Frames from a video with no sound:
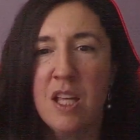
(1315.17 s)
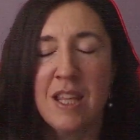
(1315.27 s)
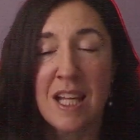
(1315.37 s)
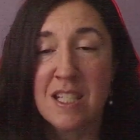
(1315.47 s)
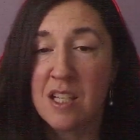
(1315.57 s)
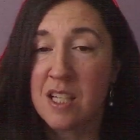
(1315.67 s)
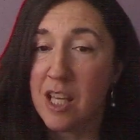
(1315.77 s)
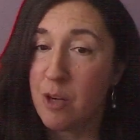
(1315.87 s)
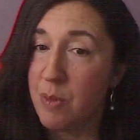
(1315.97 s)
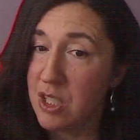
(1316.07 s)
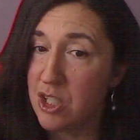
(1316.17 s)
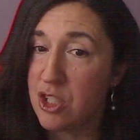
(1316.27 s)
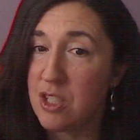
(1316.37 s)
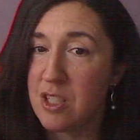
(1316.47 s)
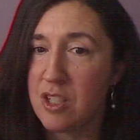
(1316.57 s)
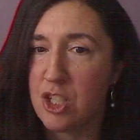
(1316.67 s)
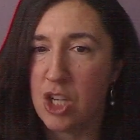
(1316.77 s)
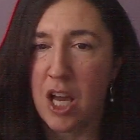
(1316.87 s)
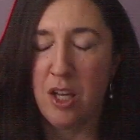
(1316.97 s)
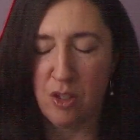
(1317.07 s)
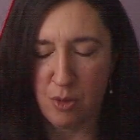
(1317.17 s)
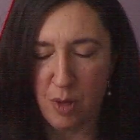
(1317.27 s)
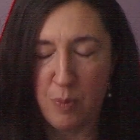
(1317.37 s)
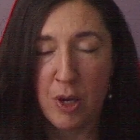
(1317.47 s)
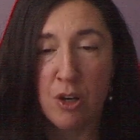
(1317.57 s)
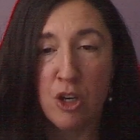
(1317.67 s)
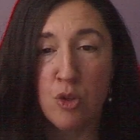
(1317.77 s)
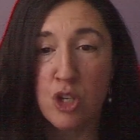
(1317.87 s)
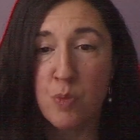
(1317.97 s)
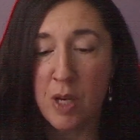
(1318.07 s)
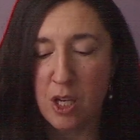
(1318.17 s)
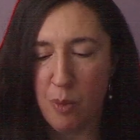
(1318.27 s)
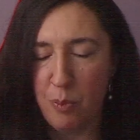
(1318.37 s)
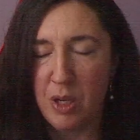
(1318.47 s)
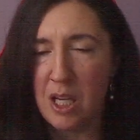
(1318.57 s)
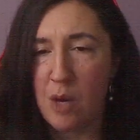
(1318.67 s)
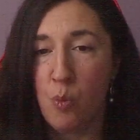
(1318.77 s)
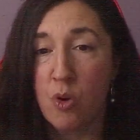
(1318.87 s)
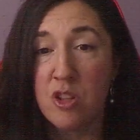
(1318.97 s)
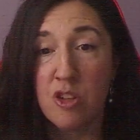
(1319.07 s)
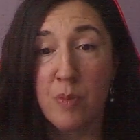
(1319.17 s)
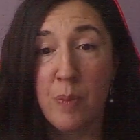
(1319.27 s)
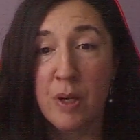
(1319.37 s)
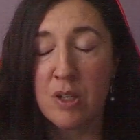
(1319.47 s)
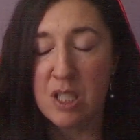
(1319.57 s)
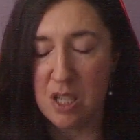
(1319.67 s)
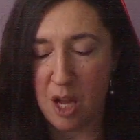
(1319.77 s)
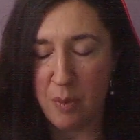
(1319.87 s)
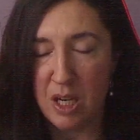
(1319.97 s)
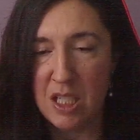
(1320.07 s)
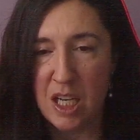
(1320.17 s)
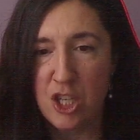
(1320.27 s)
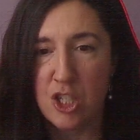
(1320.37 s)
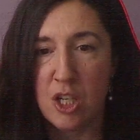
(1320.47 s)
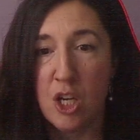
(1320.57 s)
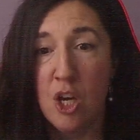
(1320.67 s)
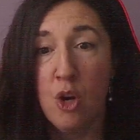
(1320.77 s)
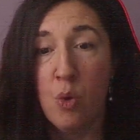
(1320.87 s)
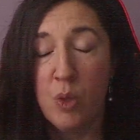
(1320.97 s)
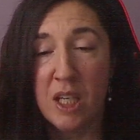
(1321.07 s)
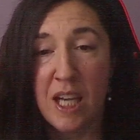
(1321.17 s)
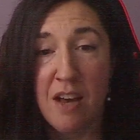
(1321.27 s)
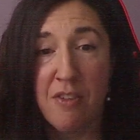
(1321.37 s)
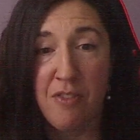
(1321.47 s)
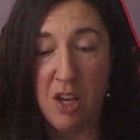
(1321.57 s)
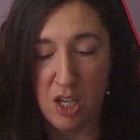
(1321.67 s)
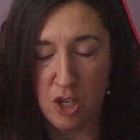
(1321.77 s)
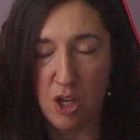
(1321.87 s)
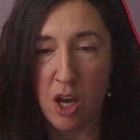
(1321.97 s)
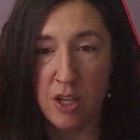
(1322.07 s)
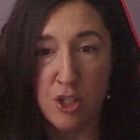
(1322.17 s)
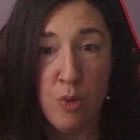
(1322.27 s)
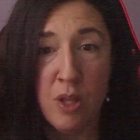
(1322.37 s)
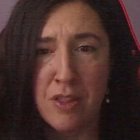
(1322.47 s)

that sends a lot of messages to the child. My parent enjoys my company. I'm worthy of my parents' time and attention. We can have fun doing